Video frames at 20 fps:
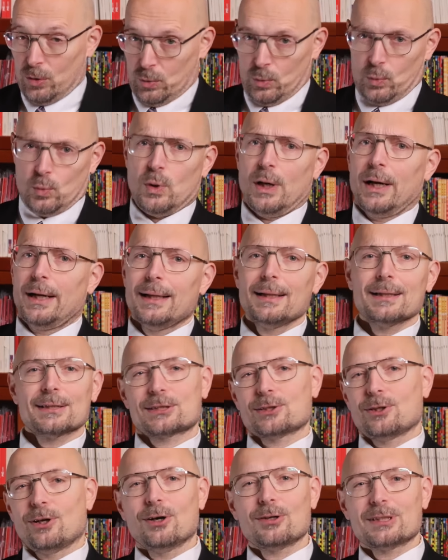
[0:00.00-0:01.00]
Well,
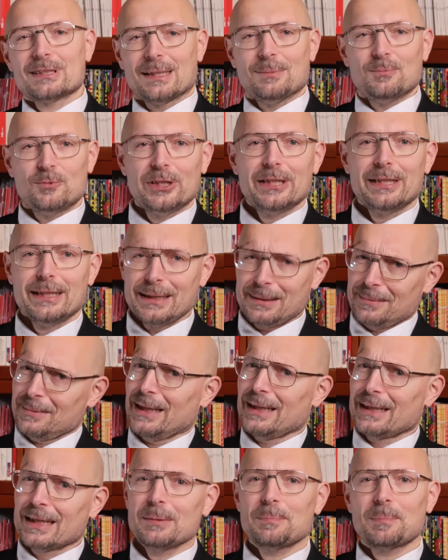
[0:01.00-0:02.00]
so long as I'm winning,
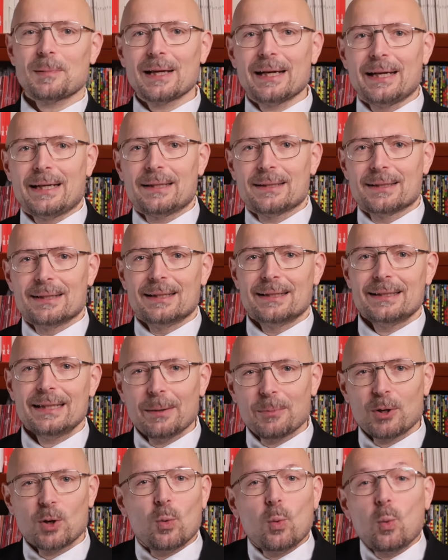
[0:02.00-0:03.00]
I keep playing. Yeah,
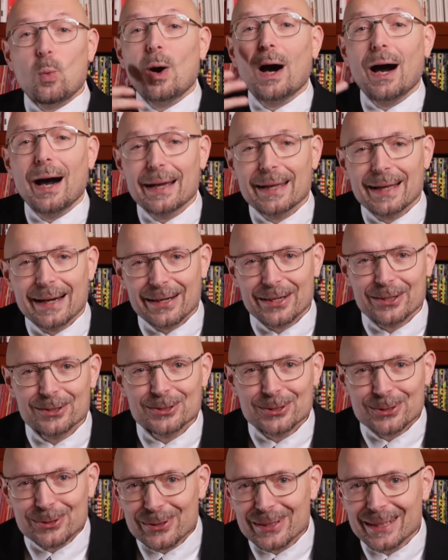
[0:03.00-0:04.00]
but why are you
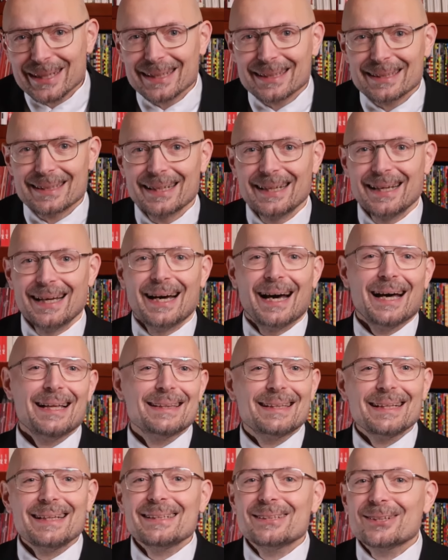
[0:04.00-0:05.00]
doing it?
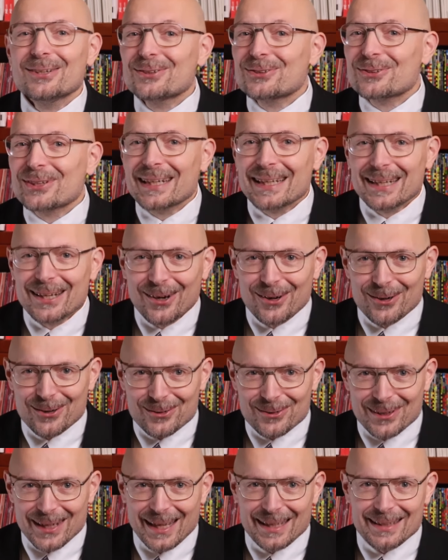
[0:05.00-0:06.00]
And they don't really
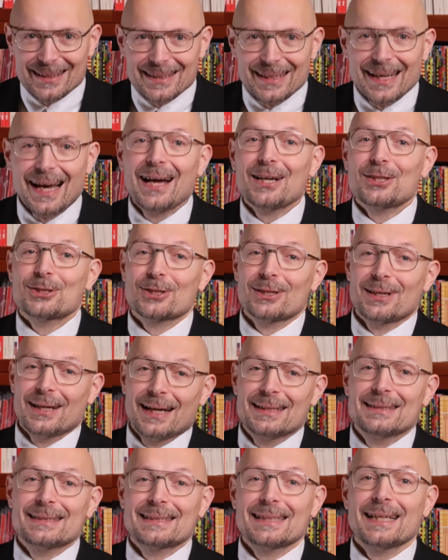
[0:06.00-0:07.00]
know. And the actual
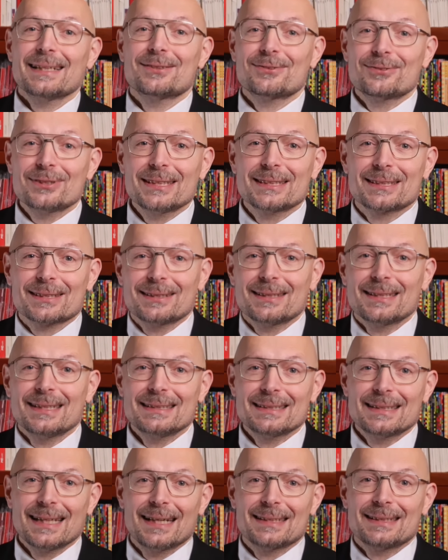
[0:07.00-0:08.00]
unsaid reason
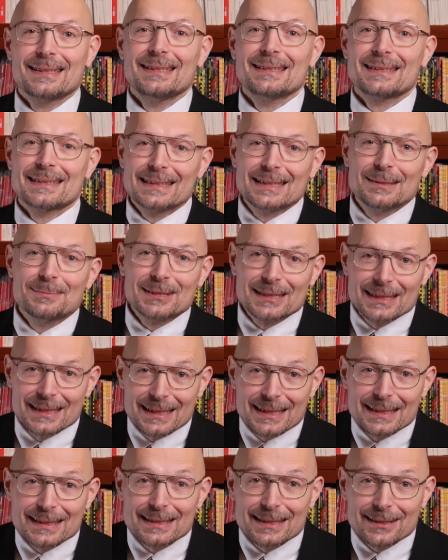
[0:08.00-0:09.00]
is that it seems
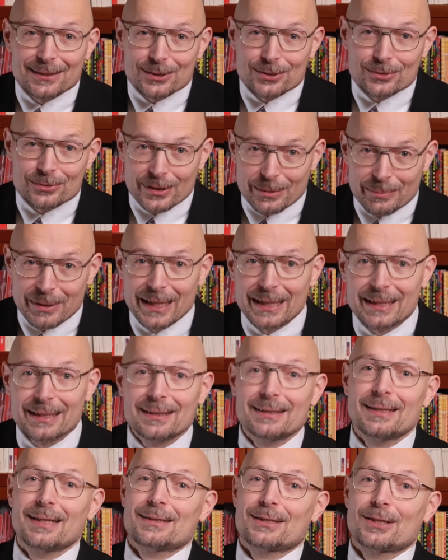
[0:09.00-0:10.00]
easier to remain
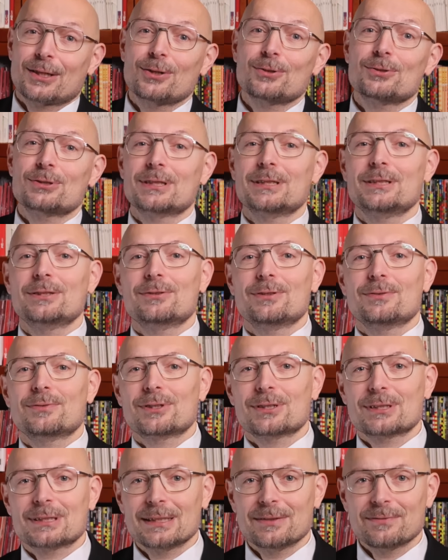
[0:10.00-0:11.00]
in that cozy
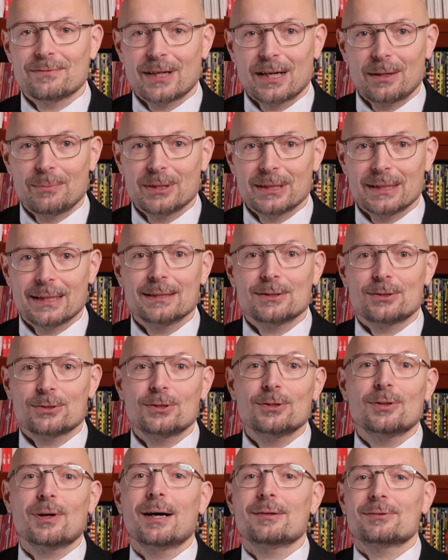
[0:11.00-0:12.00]
university environment than to
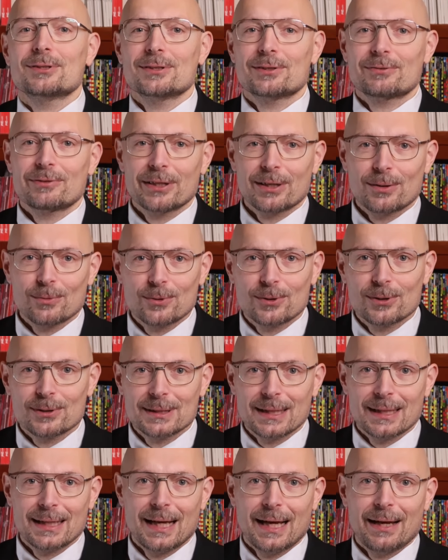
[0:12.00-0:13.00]
go out in the real
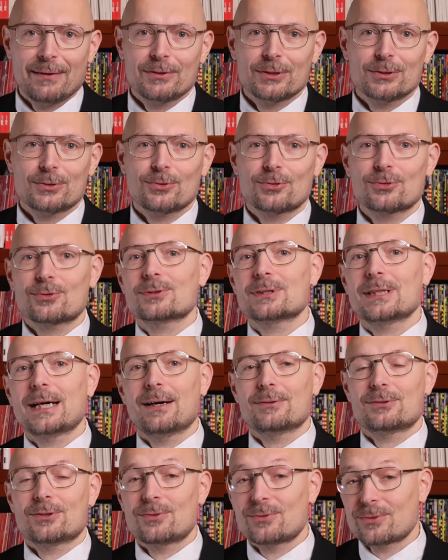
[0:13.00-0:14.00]
world and having to sort
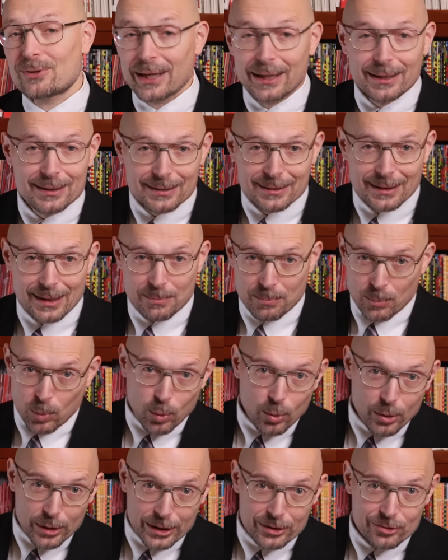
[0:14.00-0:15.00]
out a rent and
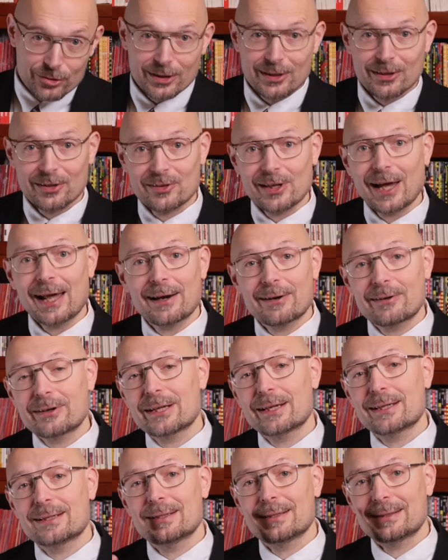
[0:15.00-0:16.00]
mortgage and
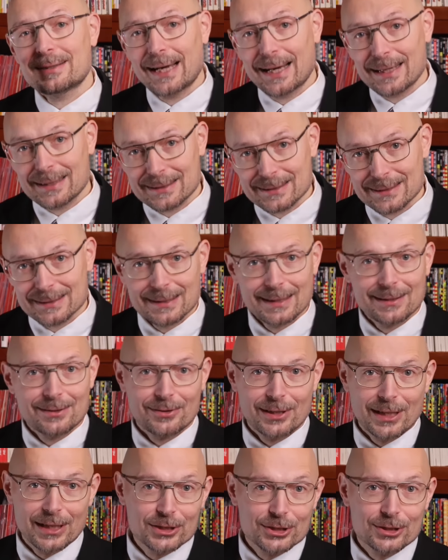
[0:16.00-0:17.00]
salary and taxes and
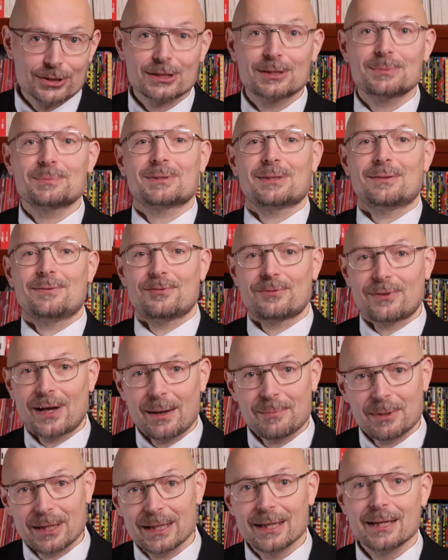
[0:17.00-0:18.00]
relationships and
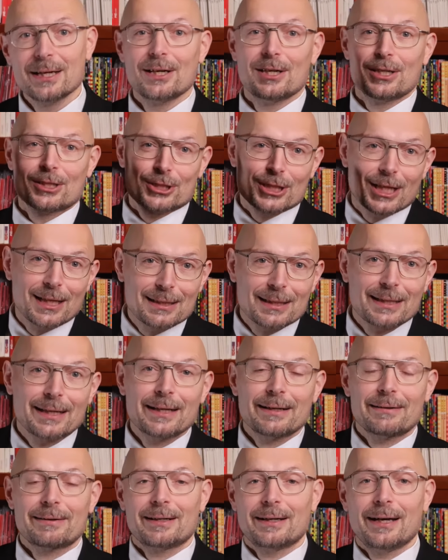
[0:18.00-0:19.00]
family,
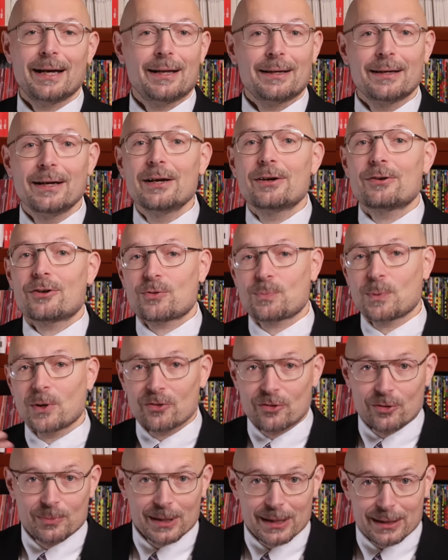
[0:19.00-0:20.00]
childcare and
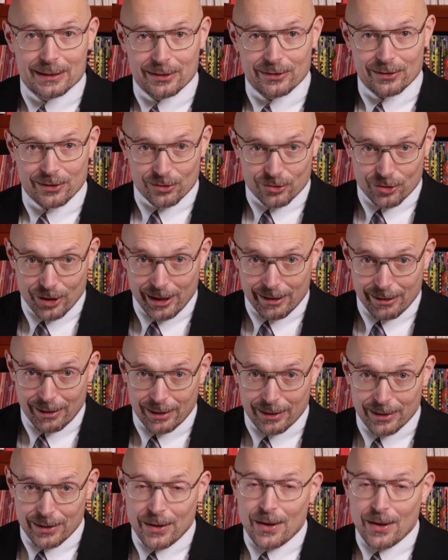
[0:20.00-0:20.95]
responsibilities in general.